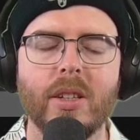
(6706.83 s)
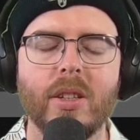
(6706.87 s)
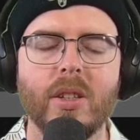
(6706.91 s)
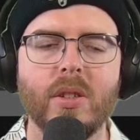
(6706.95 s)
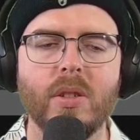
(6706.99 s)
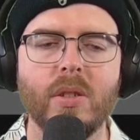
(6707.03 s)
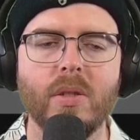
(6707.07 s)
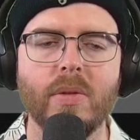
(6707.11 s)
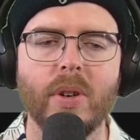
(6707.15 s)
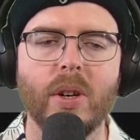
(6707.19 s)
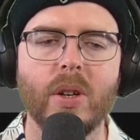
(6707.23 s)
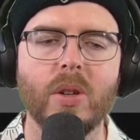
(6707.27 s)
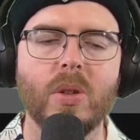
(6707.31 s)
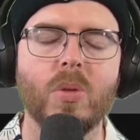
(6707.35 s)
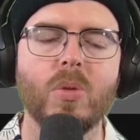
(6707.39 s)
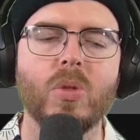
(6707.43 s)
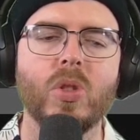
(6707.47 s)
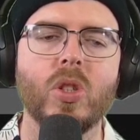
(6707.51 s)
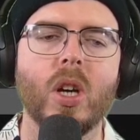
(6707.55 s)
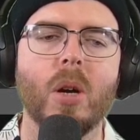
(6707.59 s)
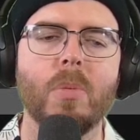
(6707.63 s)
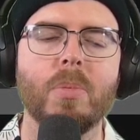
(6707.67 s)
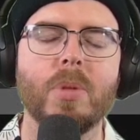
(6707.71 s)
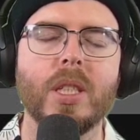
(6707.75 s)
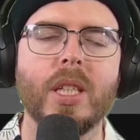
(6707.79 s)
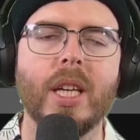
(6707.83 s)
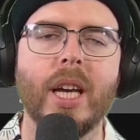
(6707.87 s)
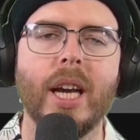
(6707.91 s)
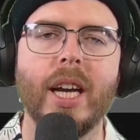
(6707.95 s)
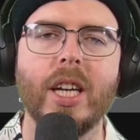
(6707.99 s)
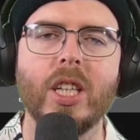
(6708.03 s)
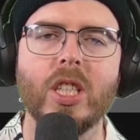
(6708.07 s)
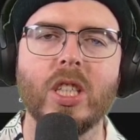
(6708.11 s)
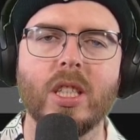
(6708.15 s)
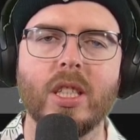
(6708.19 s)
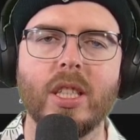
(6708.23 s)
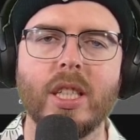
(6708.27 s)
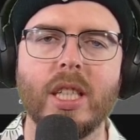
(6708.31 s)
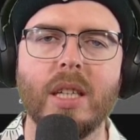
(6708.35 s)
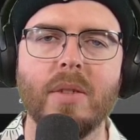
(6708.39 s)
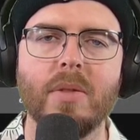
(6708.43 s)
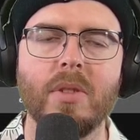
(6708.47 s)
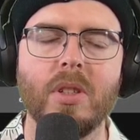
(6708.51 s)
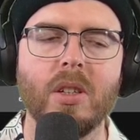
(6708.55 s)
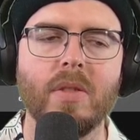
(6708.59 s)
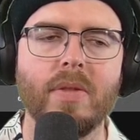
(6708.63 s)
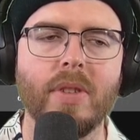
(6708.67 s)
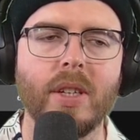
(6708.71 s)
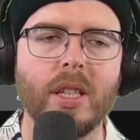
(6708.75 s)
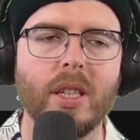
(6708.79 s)
little vocal chops occasionally,
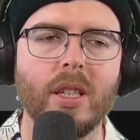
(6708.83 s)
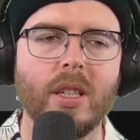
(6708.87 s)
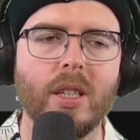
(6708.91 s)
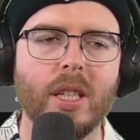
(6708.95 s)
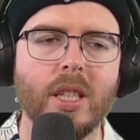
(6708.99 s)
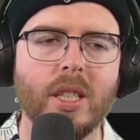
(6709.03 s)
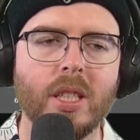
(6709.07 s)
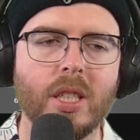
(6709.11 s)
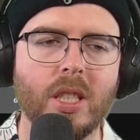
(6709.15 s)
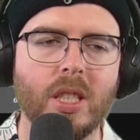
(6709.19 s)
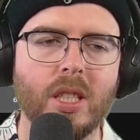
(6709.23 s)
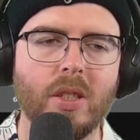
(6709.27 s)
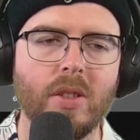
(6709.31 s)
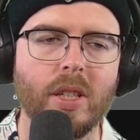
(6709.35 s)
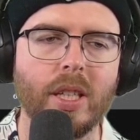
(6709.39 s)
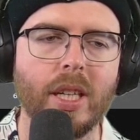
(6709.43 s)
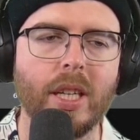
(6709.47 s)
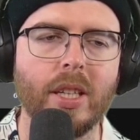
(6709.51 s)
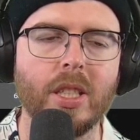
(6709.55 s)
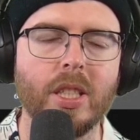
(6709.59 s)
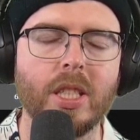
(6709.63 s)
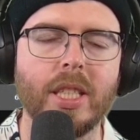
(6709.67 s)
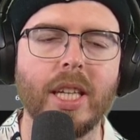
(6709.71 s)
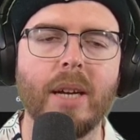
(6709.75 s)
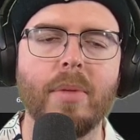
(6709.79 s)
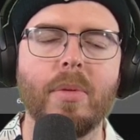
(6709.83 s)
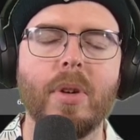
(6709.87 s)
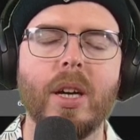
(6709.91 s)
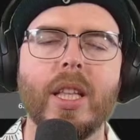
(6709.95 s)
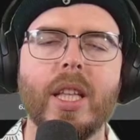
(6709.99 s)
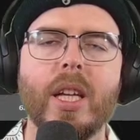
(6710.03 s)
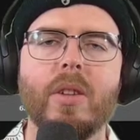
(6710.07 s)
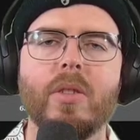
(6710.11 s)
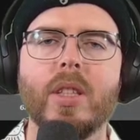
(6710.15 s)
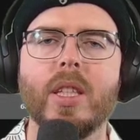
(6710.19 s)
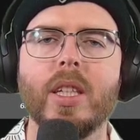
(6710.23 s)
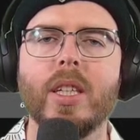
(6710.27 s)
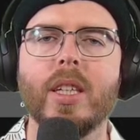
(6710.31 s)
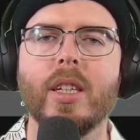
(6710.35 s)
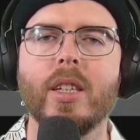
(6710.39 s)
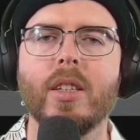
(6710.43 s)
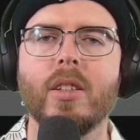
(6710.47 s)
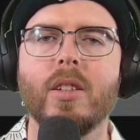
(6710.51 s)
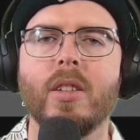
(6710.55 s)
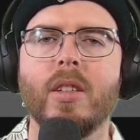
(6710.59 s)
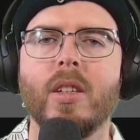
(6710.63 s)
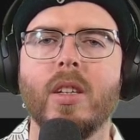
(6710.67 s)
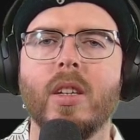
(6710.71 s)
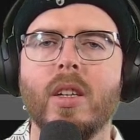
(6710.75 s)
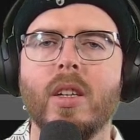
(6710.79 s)
even if I didn't necessarily understand why they were there.